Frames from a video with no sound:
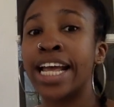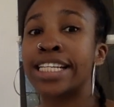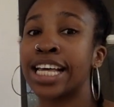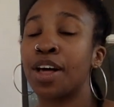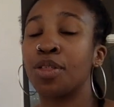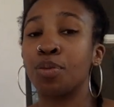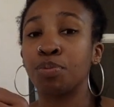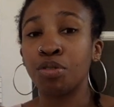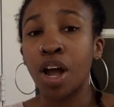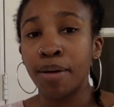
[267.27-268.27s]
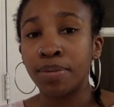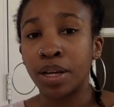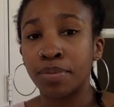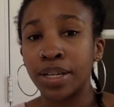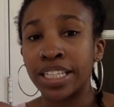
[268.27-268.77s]
is how the
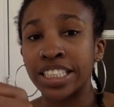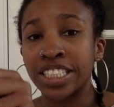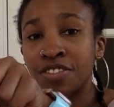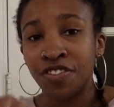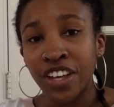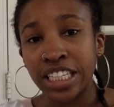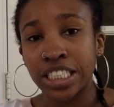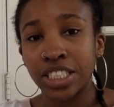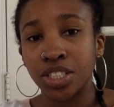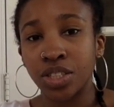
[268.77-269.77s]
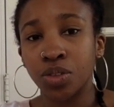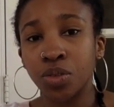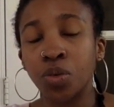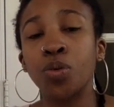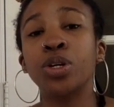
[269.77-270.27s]
problem is fixed
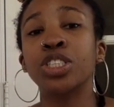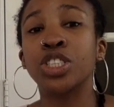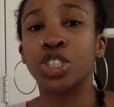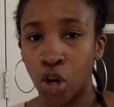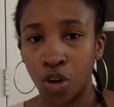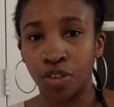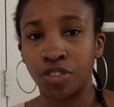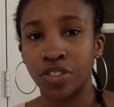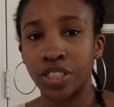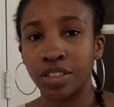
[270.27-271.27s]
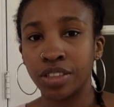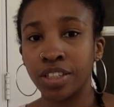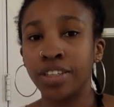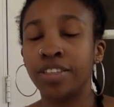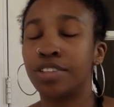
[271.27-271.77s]
or solved.
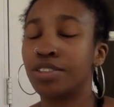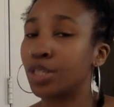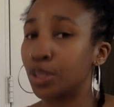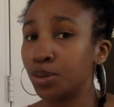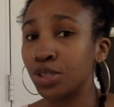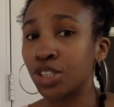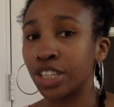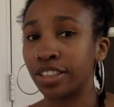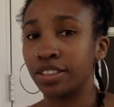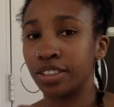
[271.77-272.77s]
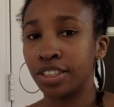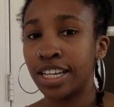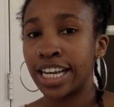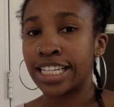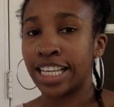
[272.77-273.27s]
The solution
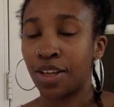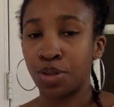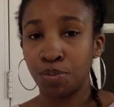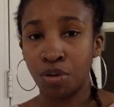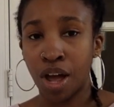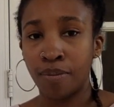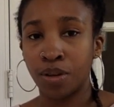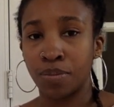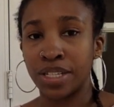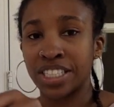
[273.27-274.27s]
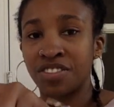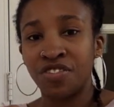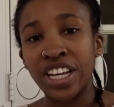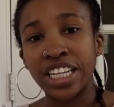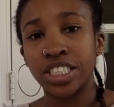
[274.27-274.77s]
is how the problem is
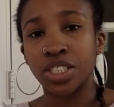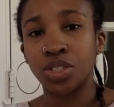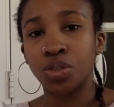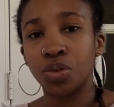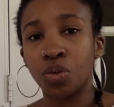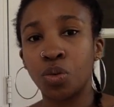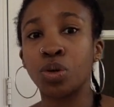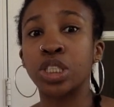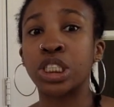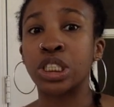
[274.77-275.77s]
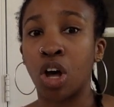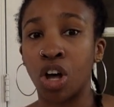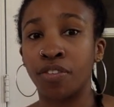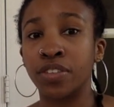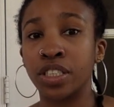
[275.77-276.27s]
fixed or
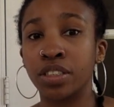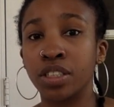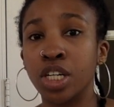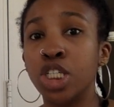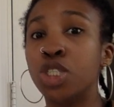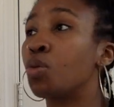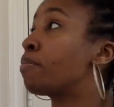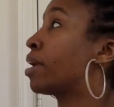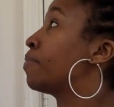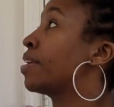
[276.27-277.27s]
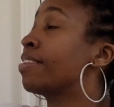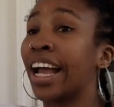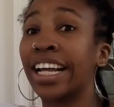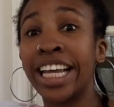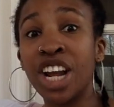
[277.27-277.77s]
solved. So maybe
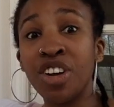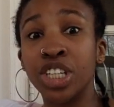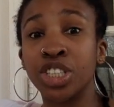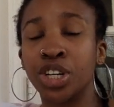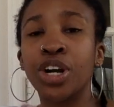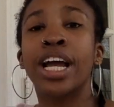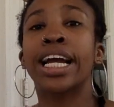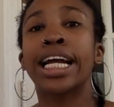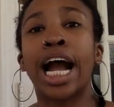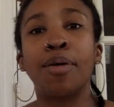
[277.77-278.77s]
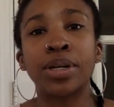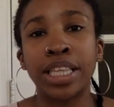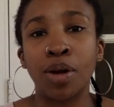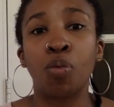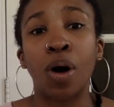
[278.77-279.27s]
that character got what
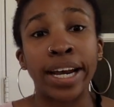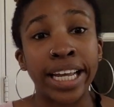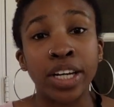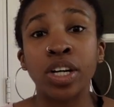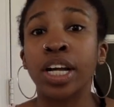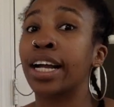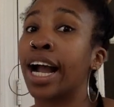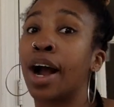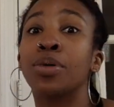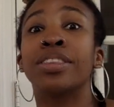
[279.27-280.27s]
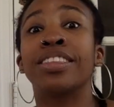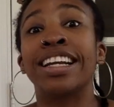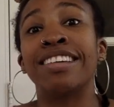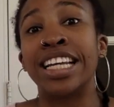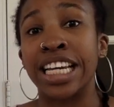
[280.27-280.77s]
they wanted, got what
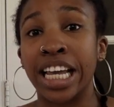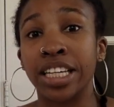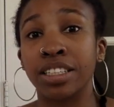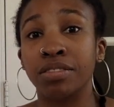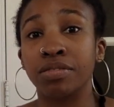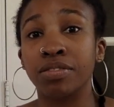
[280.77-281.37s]
they needed.